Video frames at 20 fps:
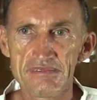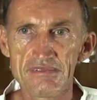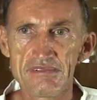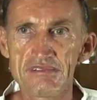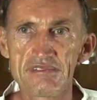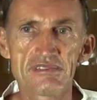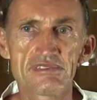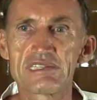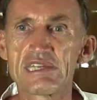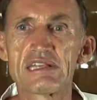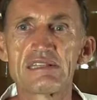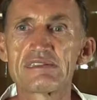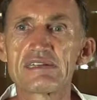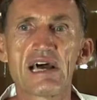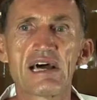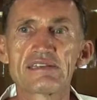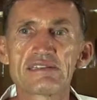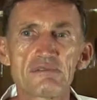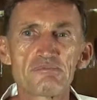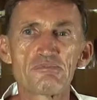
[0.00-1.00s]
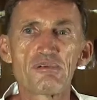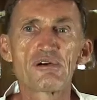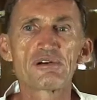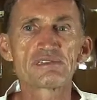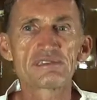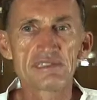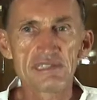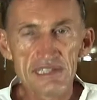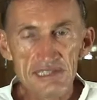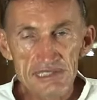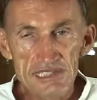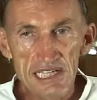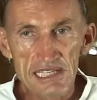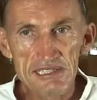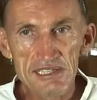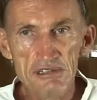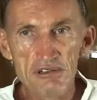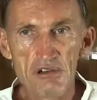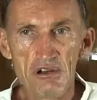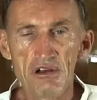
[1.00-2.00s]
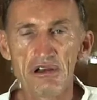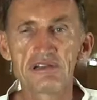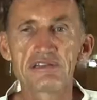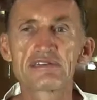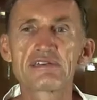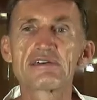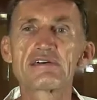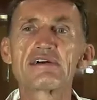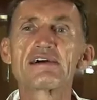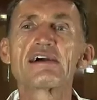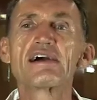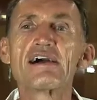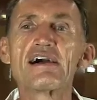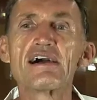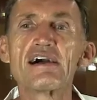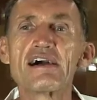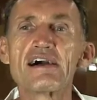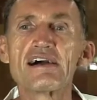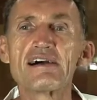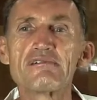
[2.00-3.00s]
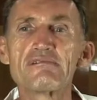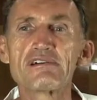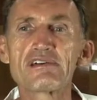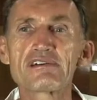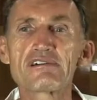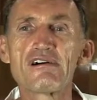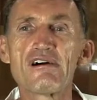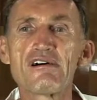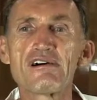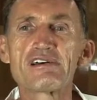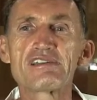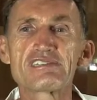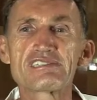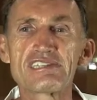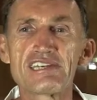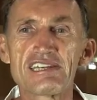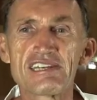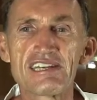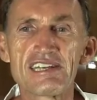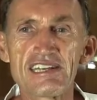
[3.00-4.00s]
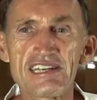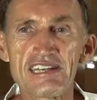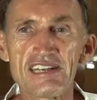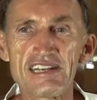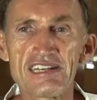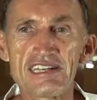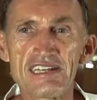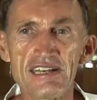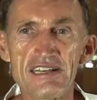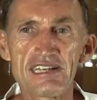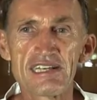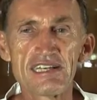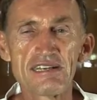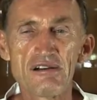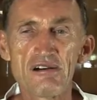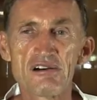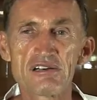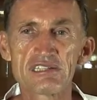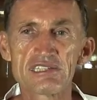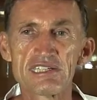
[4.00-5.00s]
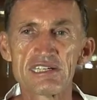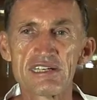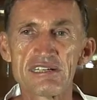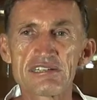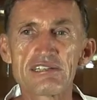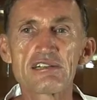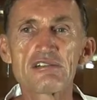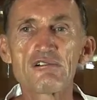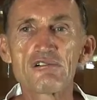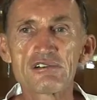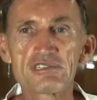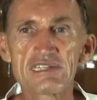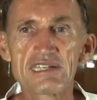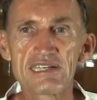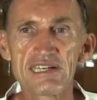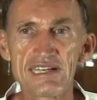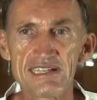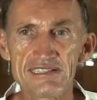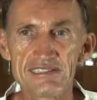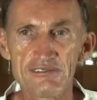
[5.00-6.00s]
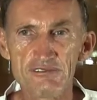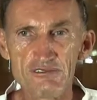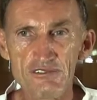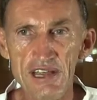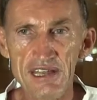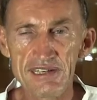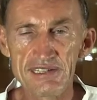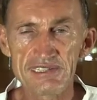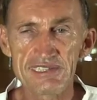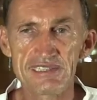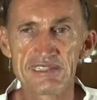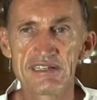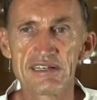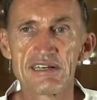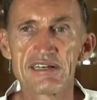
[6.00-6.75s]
Then the other person is getting hurt, because he or she is losing his face.